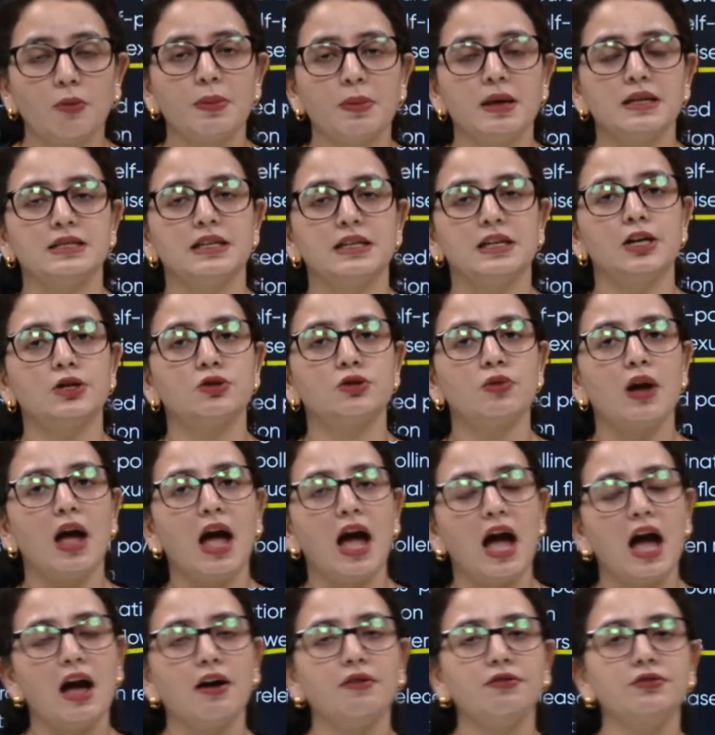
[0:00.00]
or basically to
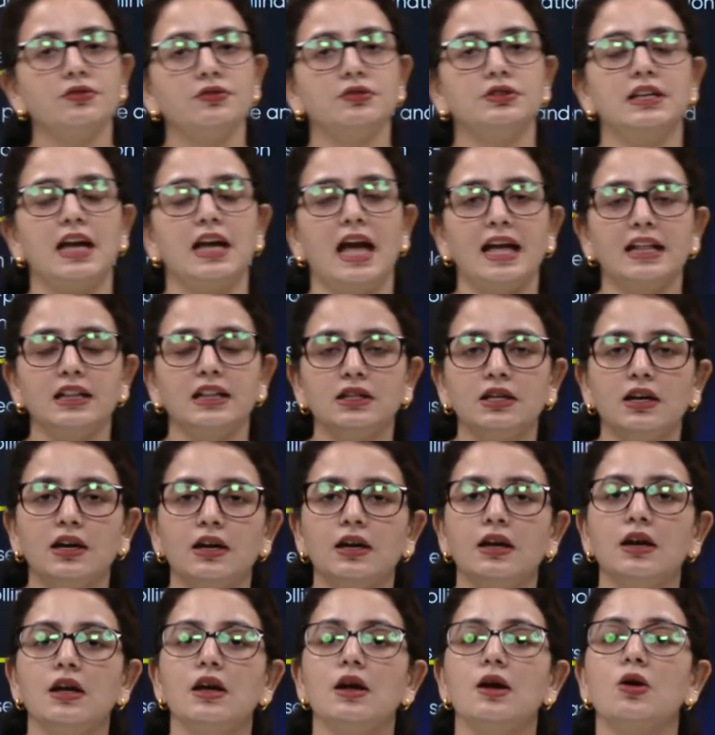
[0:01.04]
have the
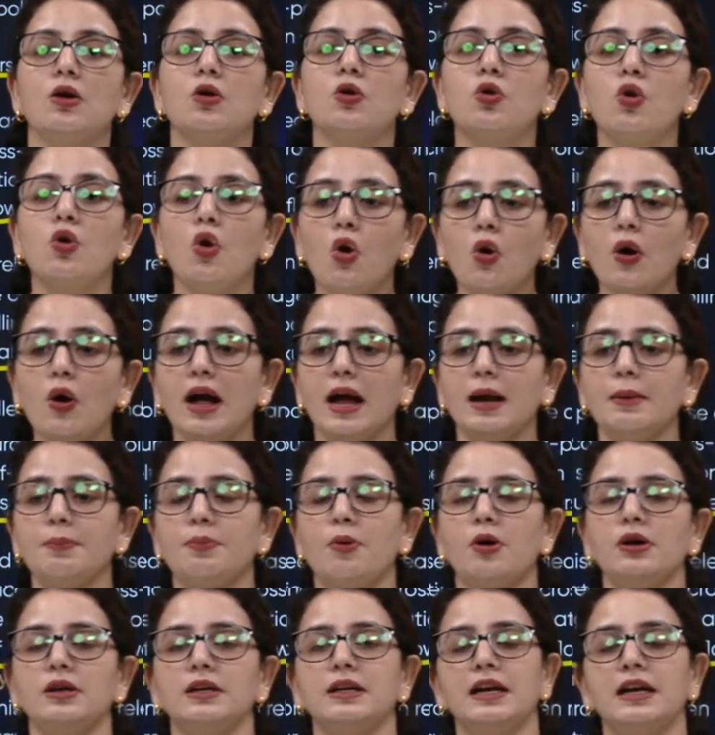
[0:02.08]
anther go and
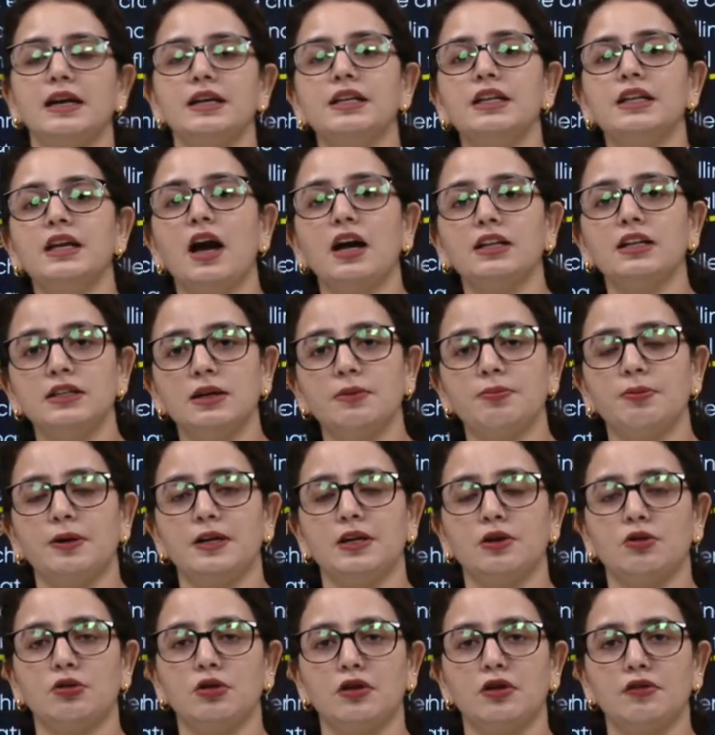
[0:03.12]
pollinate the other
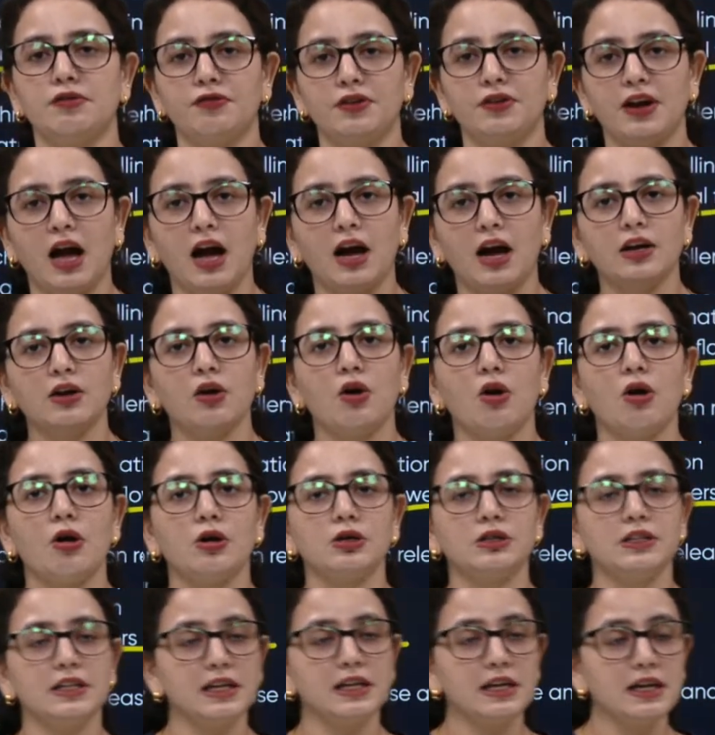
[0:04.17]
particular flower,
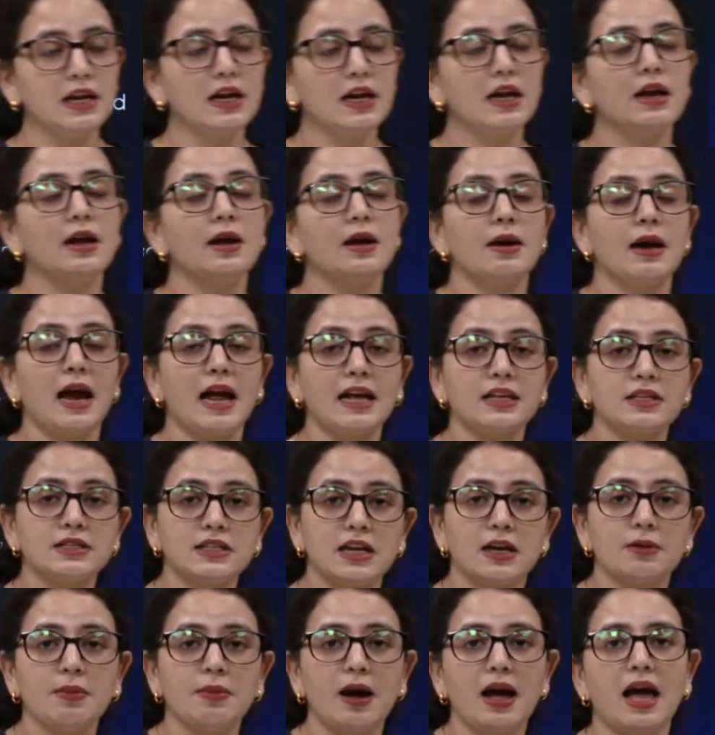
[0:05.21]
or the
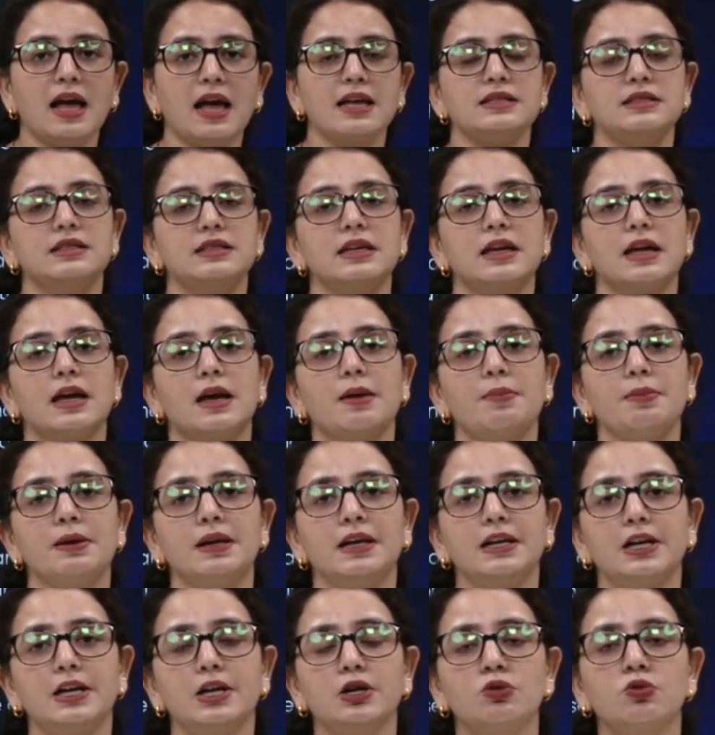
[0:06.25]
stigma has the
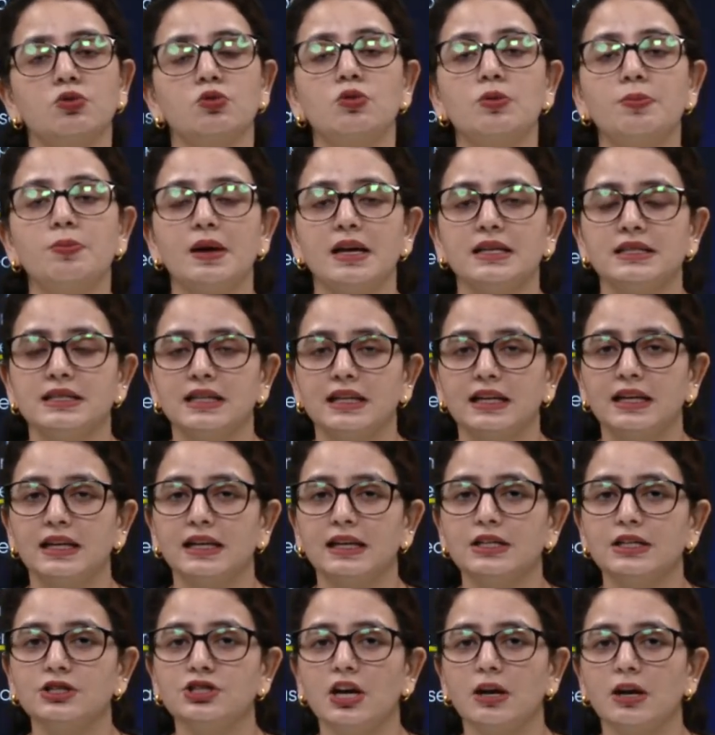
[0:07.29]
ability to
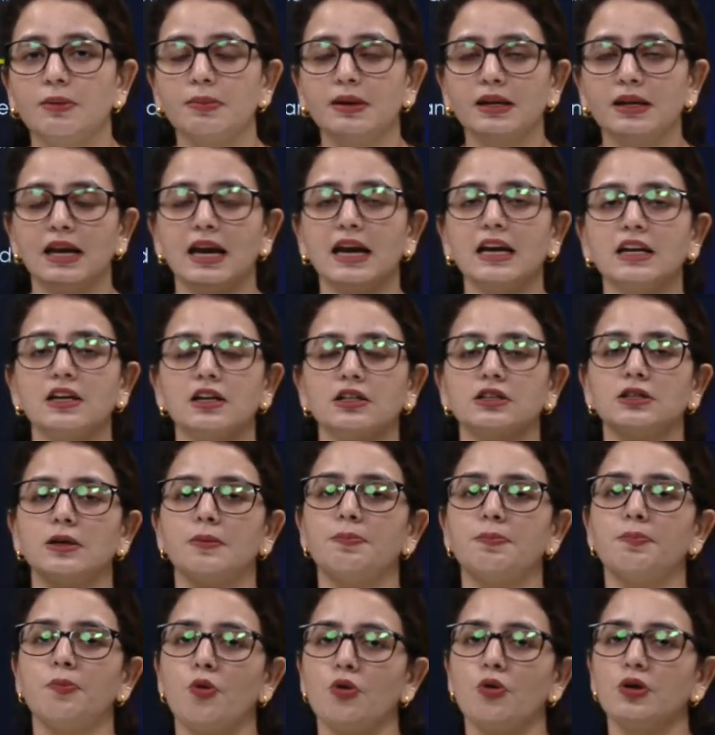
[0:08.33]
basically germinate the
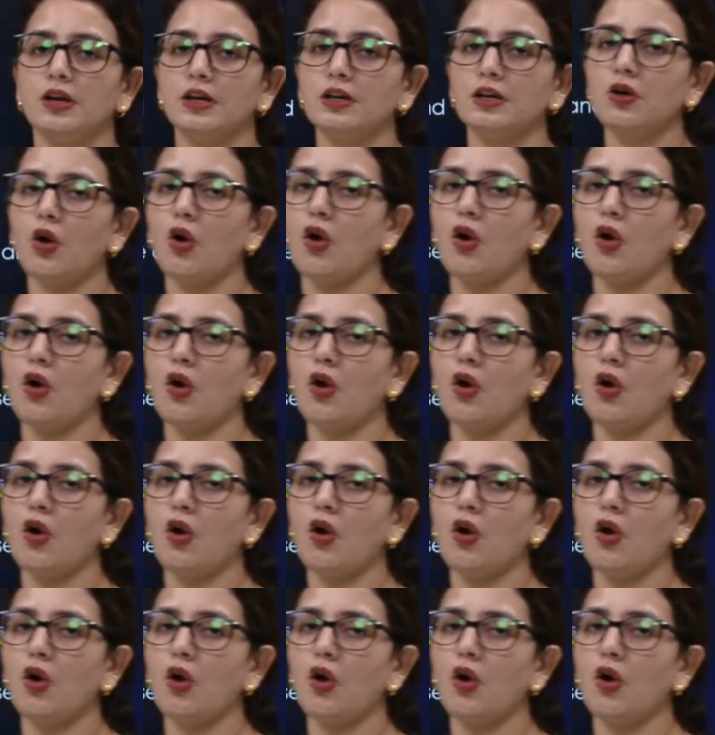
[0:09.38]
pollen